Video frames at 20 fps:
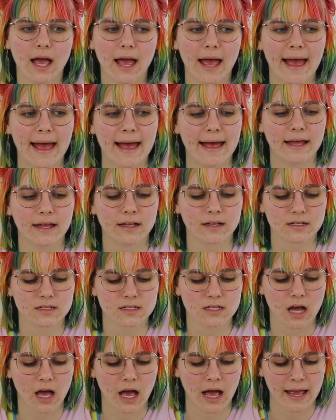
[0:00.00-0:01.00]

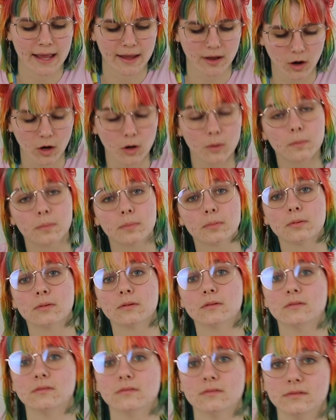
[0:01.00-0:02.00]
And I hope
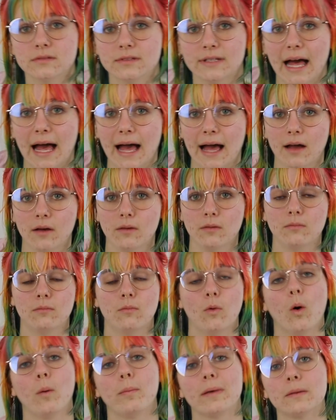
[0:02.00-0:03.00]
that
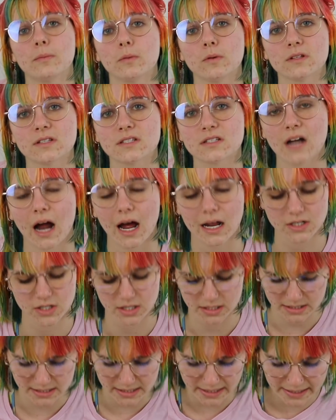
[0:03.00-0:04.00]
more people start
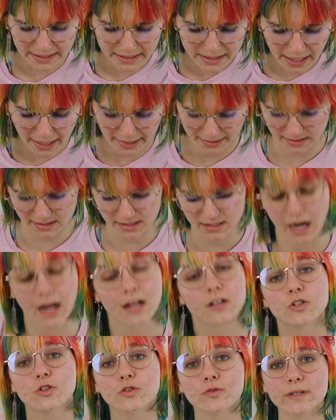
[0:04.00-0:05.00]
to see it and
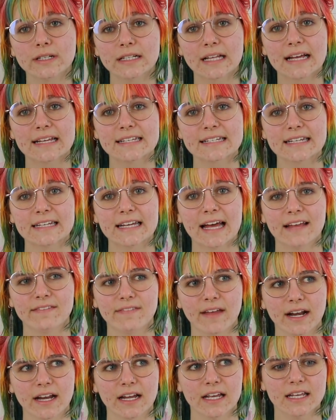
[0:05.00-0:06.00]
start to realize it, and
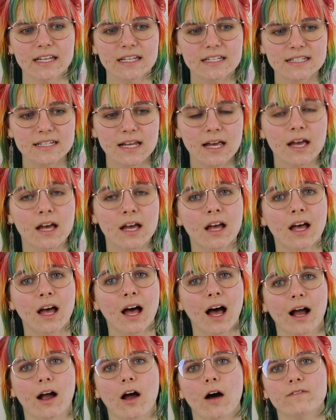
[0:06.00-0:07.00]
that it is
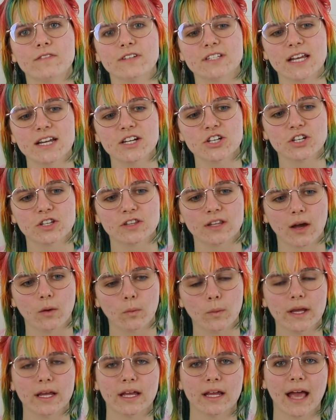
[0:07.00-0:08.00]
a conversation
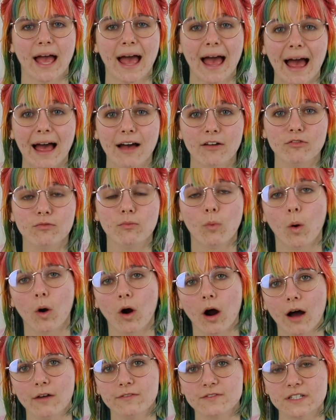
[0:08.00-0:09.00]
that we have
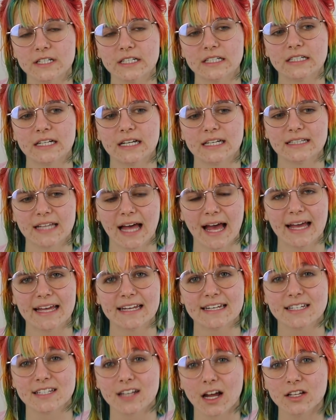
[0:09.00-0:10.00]
more often, and that
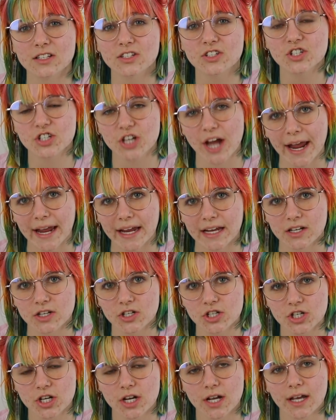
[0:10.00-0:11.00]
it does
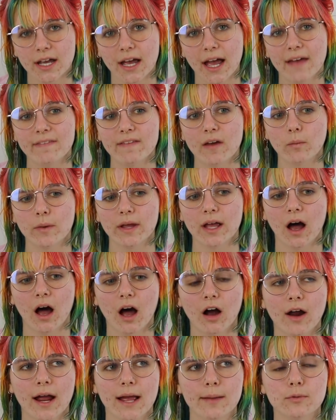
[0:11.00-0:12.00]
change, and that we
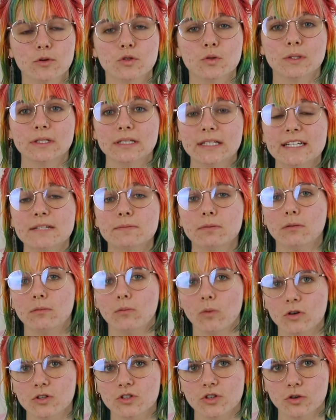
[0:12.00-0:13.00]
are able to at least put
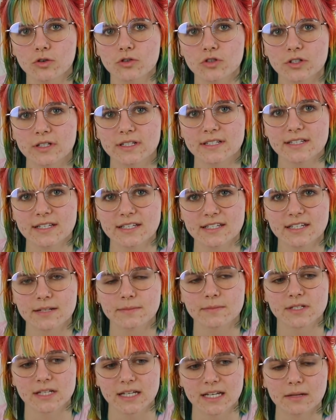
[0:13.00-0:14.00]
more socialist
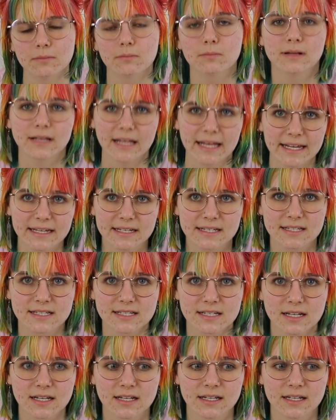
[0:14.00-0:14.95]
systems in place.